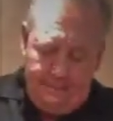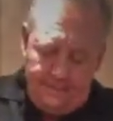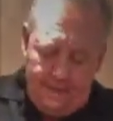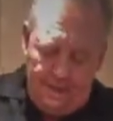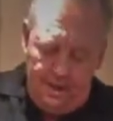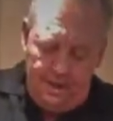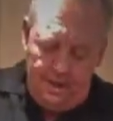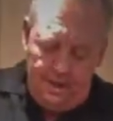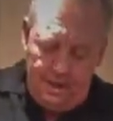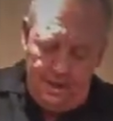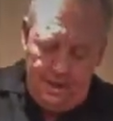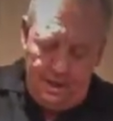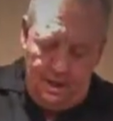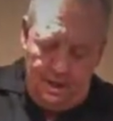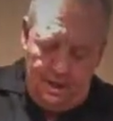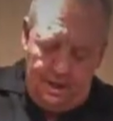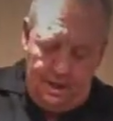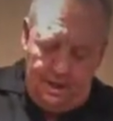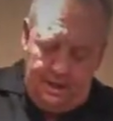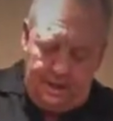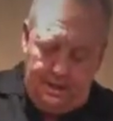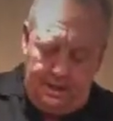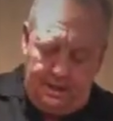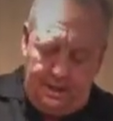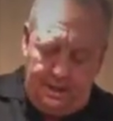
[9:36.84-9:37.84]

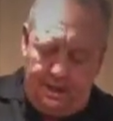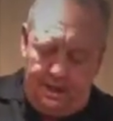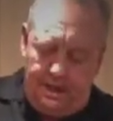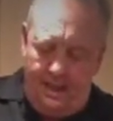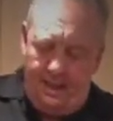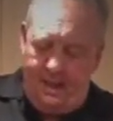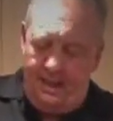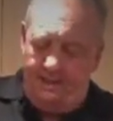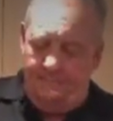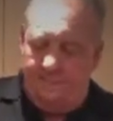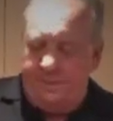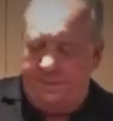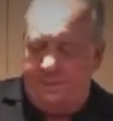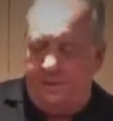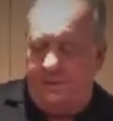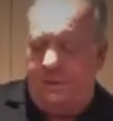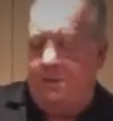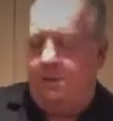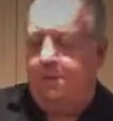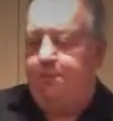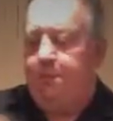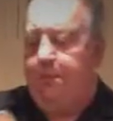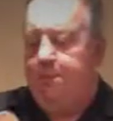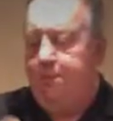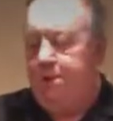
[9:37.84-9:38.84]
in. Clams,
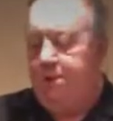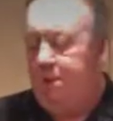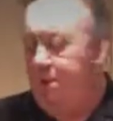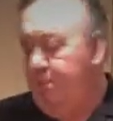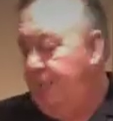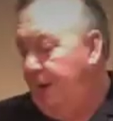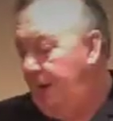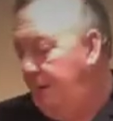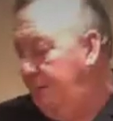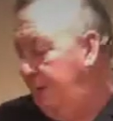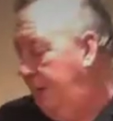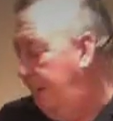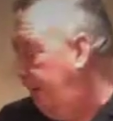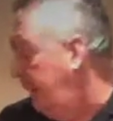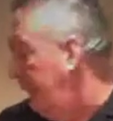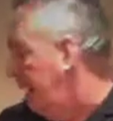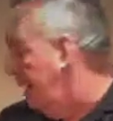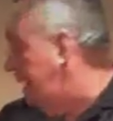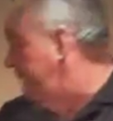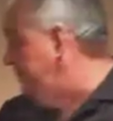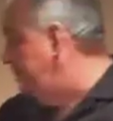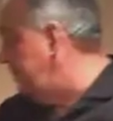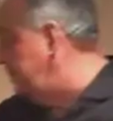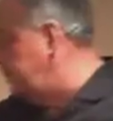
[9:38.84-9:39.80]
especially baby clams,